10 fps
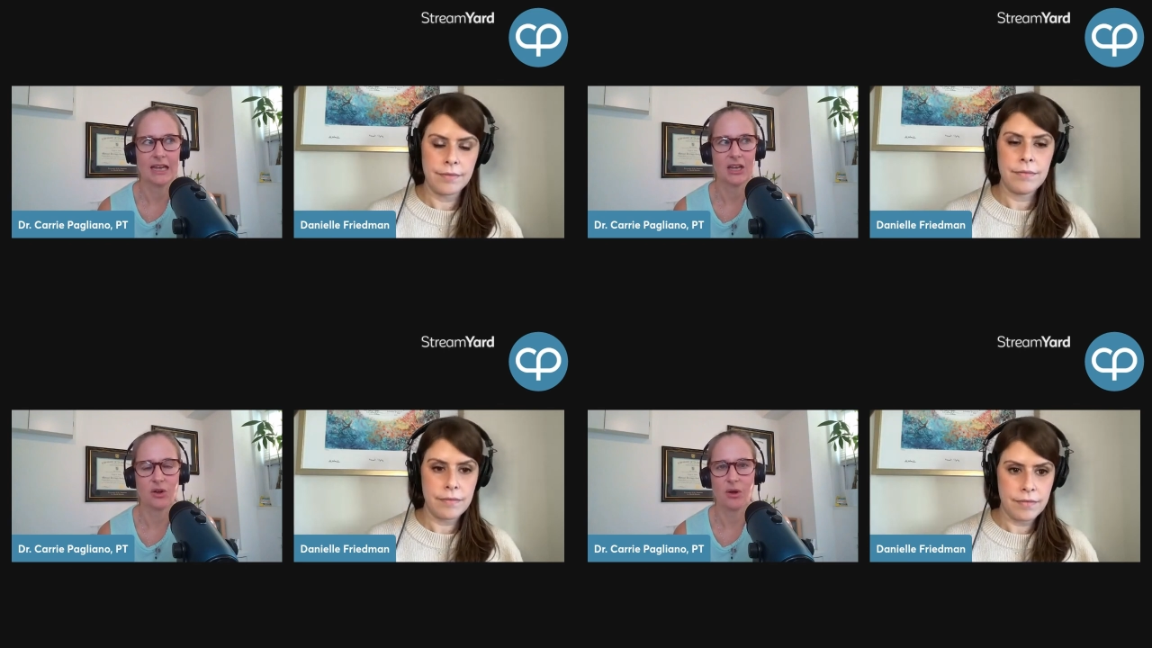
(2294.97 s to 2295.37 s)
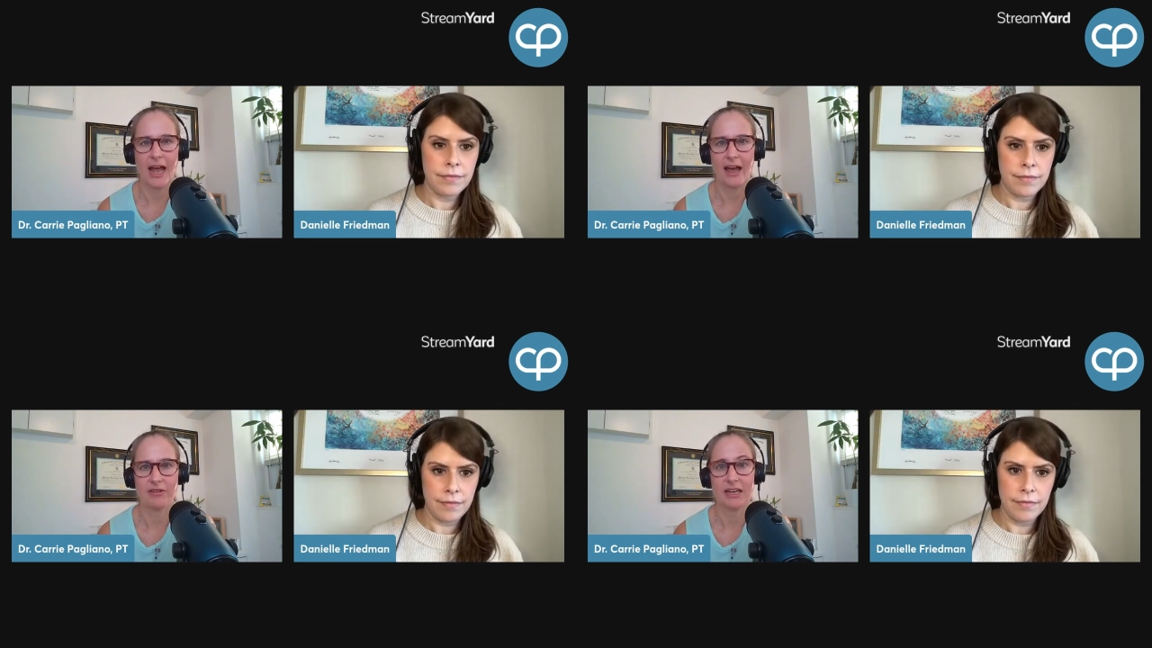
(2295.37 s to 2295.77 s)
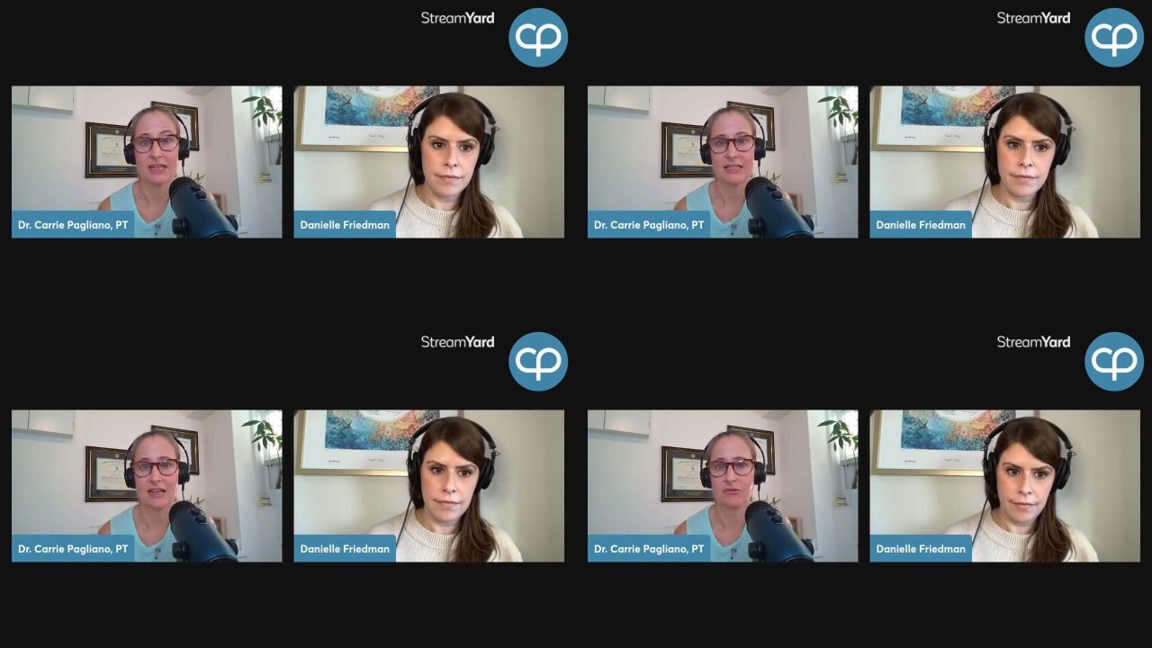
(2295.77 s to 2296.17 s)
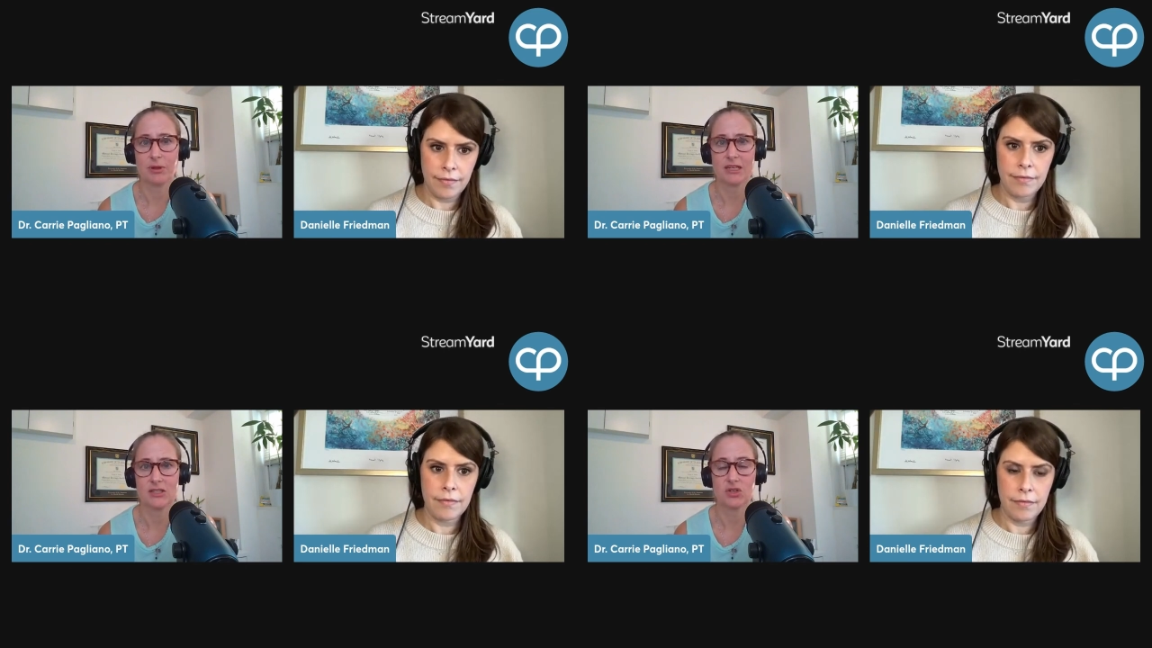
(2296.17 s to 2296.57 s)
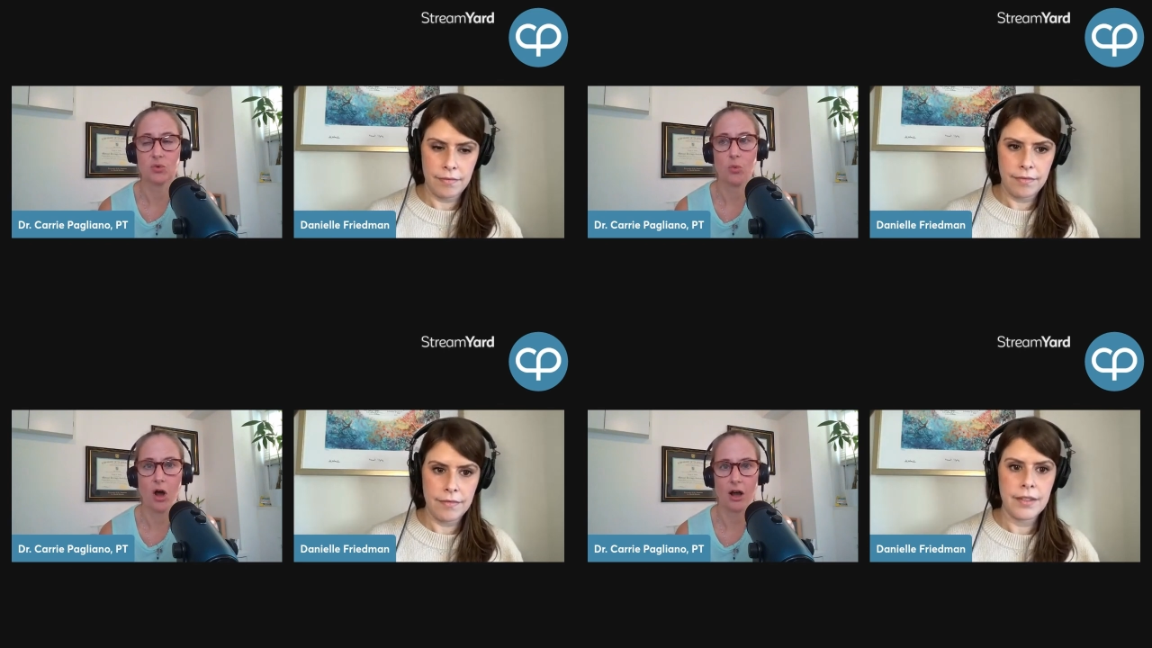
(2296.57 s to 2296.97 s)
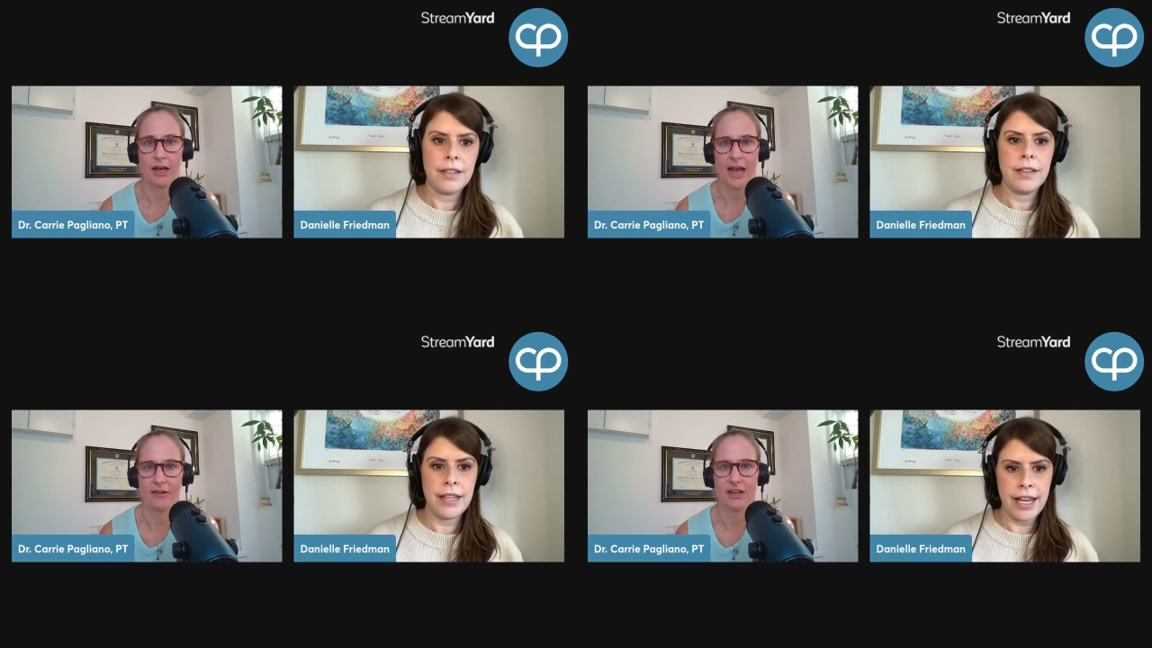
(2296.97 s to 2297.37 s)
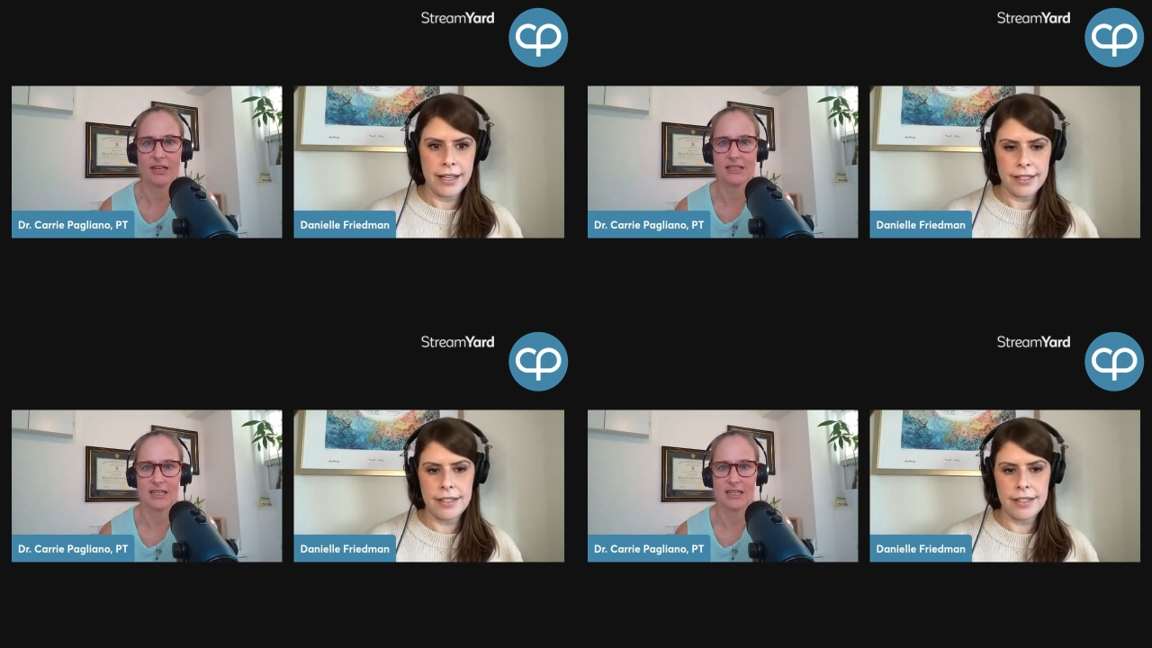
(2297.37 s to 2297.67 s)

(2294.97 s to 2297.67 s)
Speaker 1: you know having a safe place to walk having yeah.